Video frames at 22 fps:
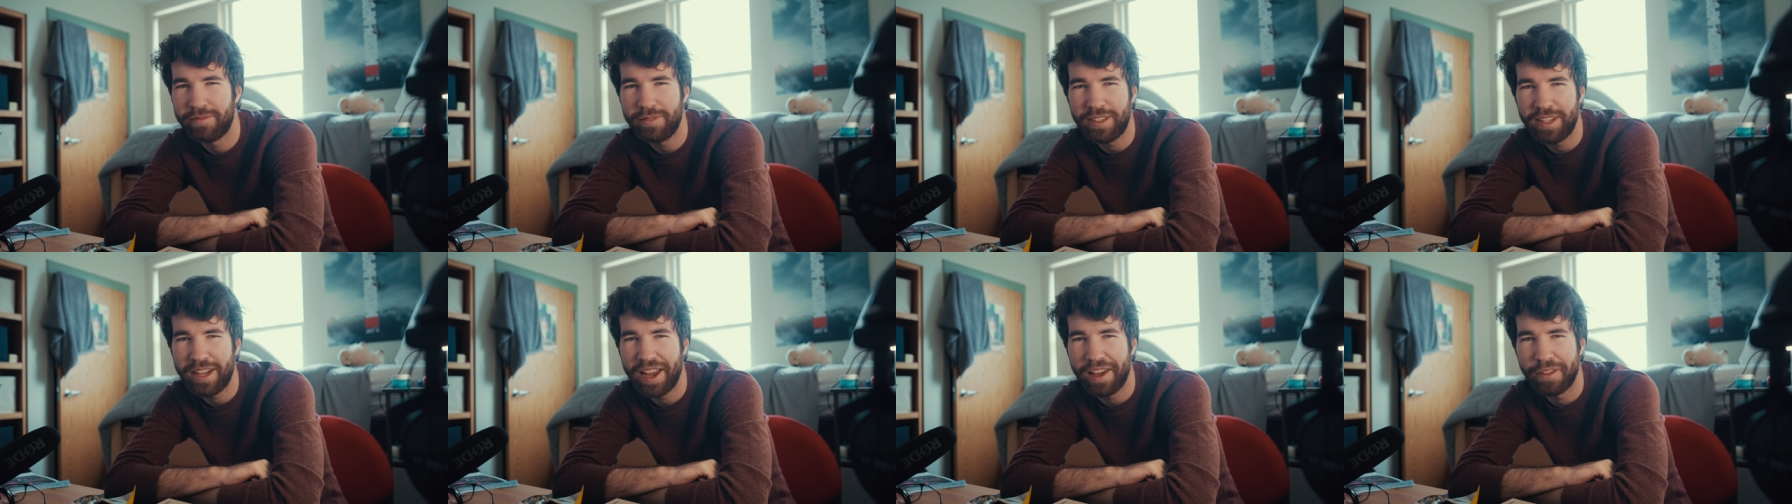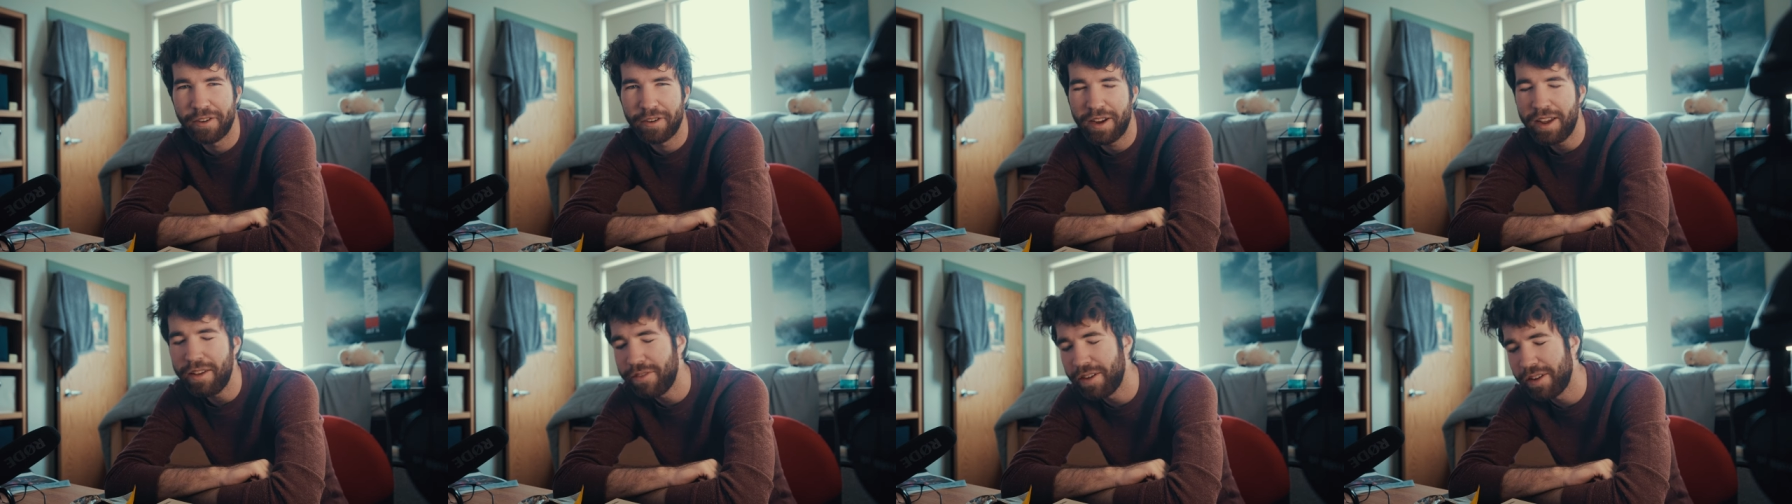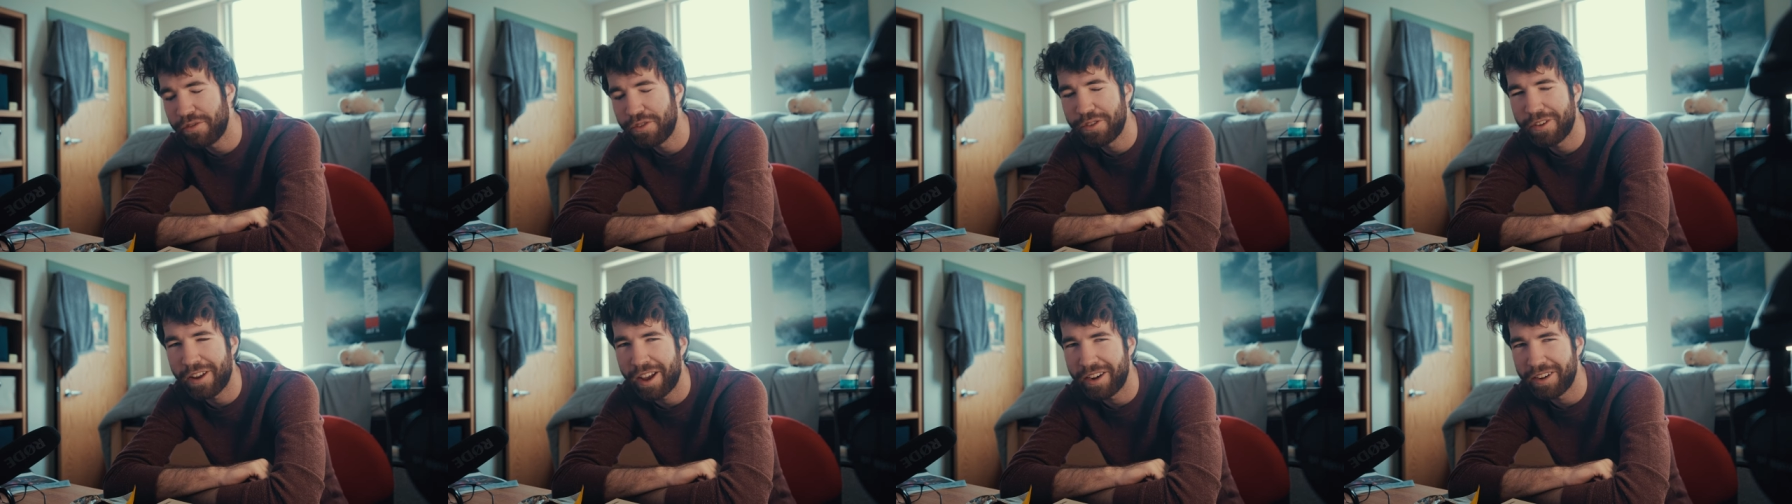together, even
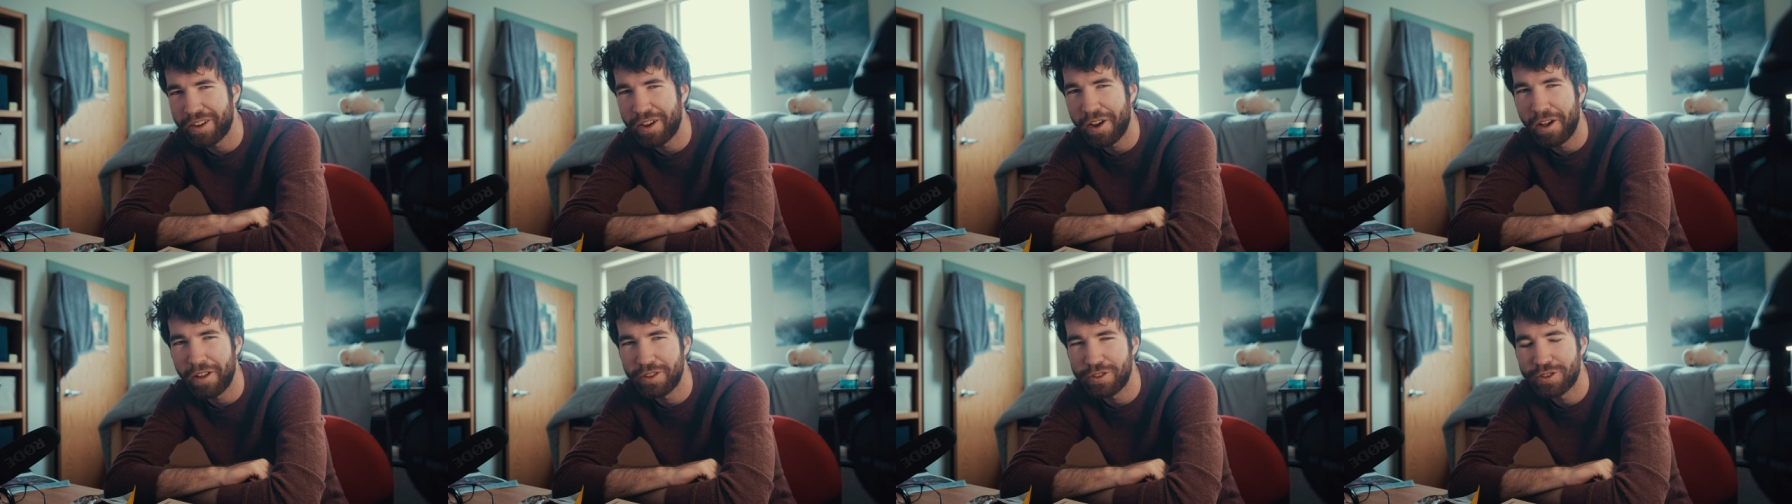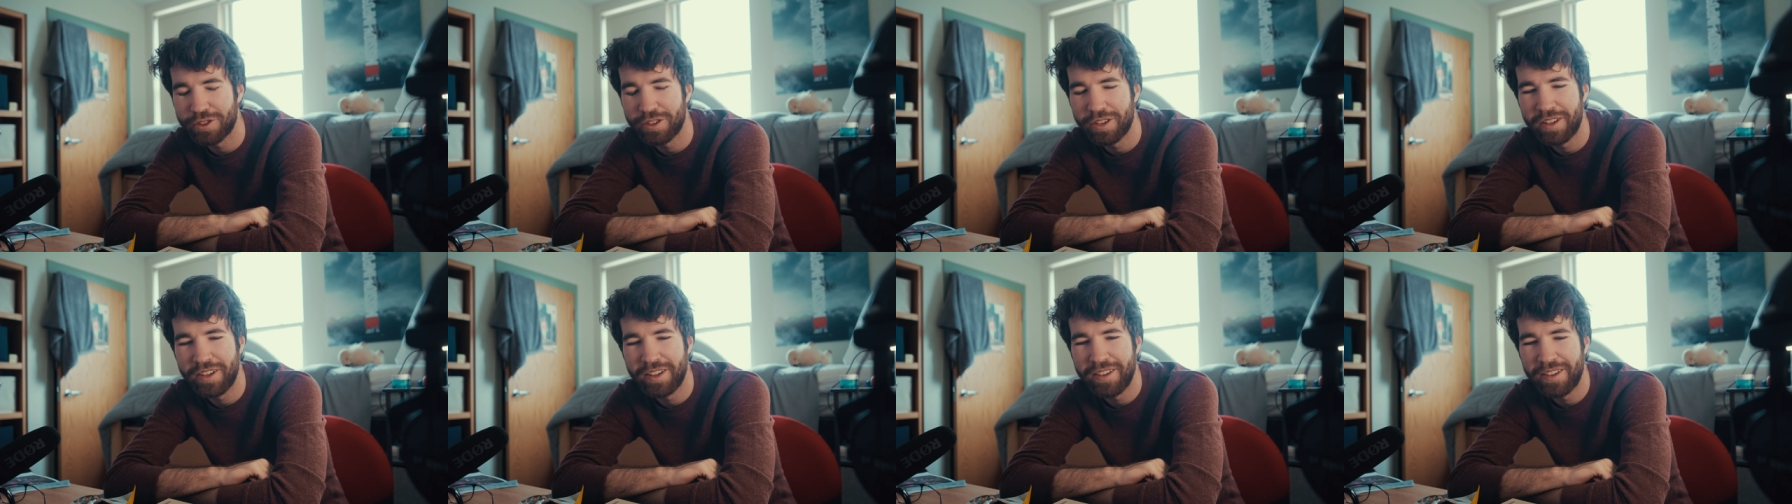if you're not in college.